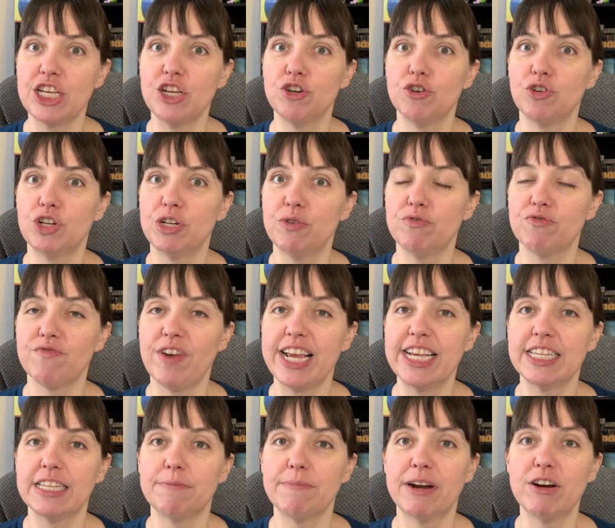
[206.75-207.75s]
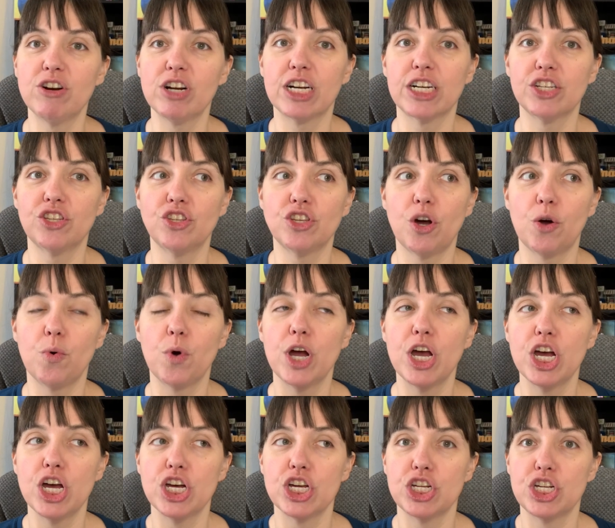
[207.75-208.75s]
you know, she was raised in America, so
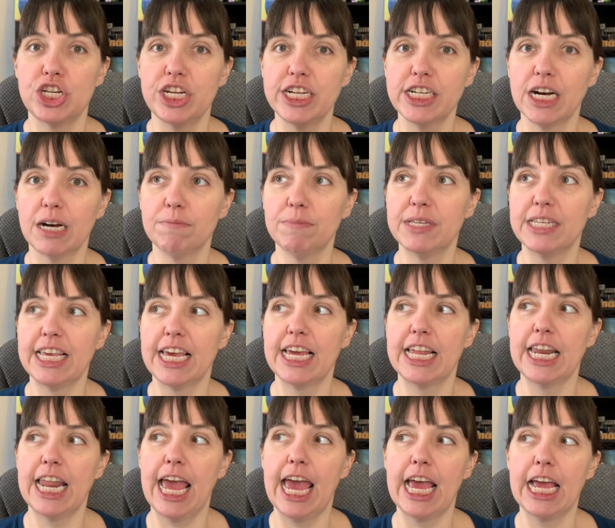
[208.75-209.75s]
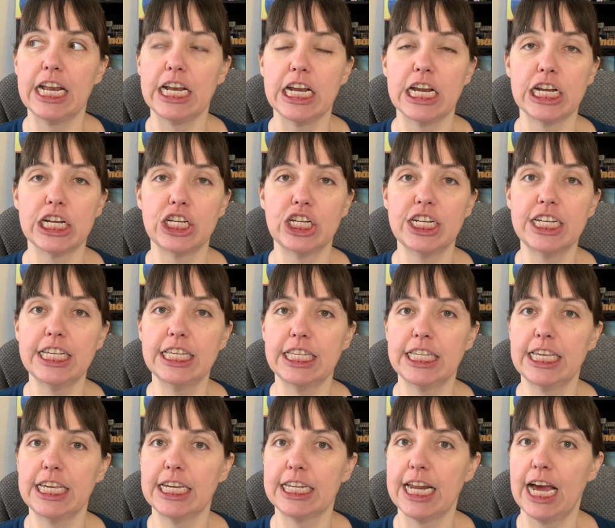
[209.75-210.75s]
she comes in and she's
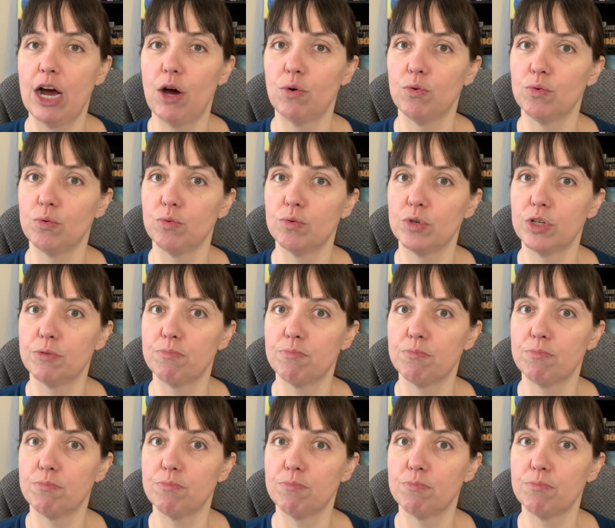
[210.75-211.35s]
seeing how